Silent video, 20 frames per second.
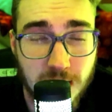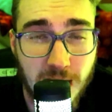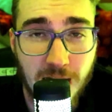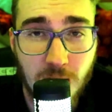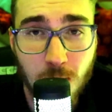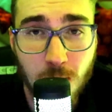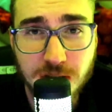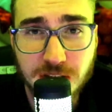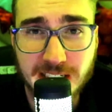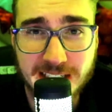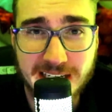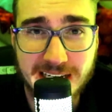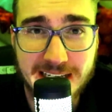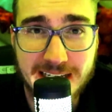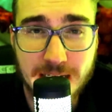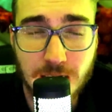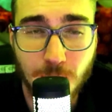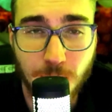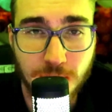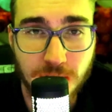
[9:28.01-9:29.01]
I wish I could
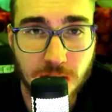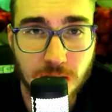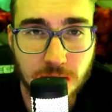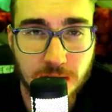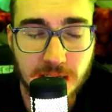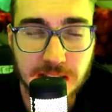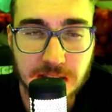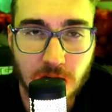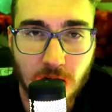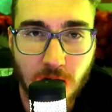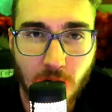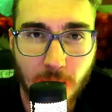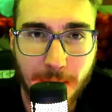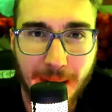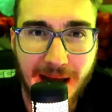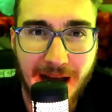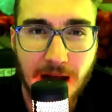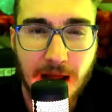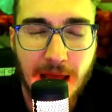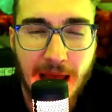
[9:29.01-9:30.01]
get up here and talk
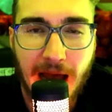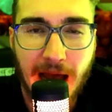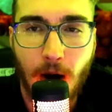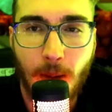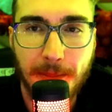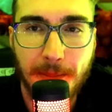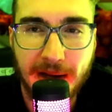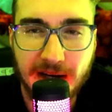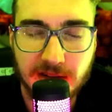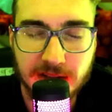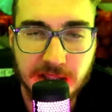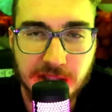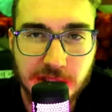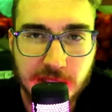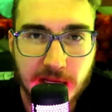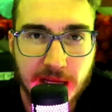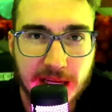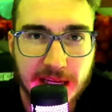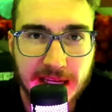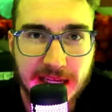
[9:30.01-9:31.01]
about how marriage
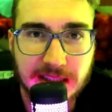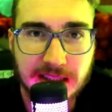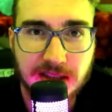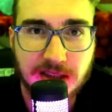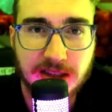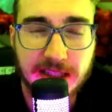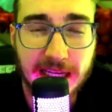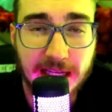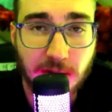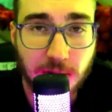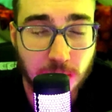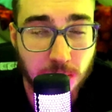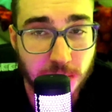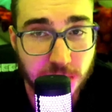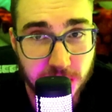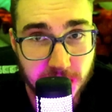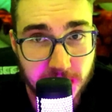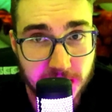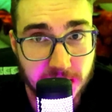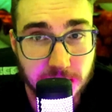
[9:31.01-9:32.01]
is sacred,
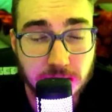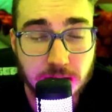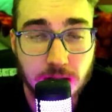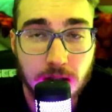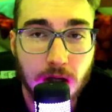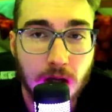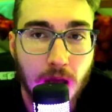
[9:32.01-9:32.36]
which it is,